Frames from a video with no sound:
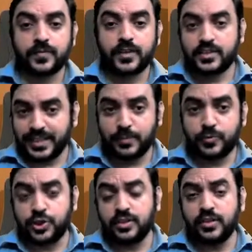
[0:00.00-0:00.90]
Same
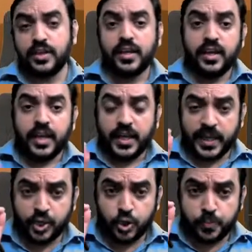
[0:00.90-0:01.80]
question. In a
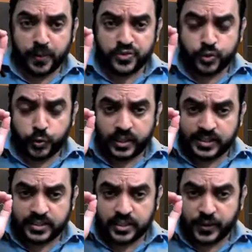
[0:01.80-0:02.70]
group of
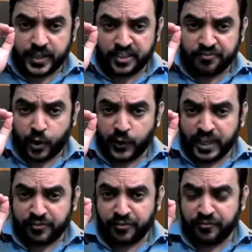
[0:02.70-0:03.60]
students, 30, 40,
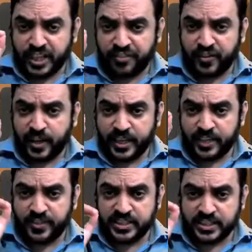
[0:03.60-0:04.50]
50 failed in
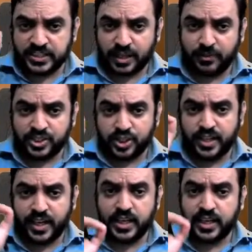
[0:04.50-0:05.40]
physics, chemistry,
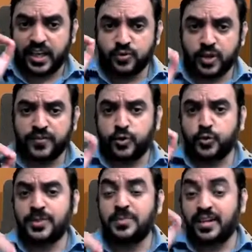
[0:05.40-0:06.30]
and at least one of the two
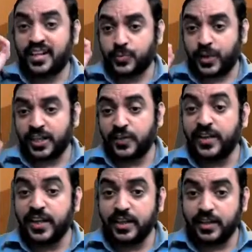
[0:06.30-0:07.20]
subjects
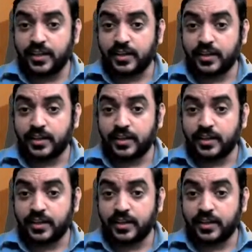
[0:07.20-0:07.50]
respectively.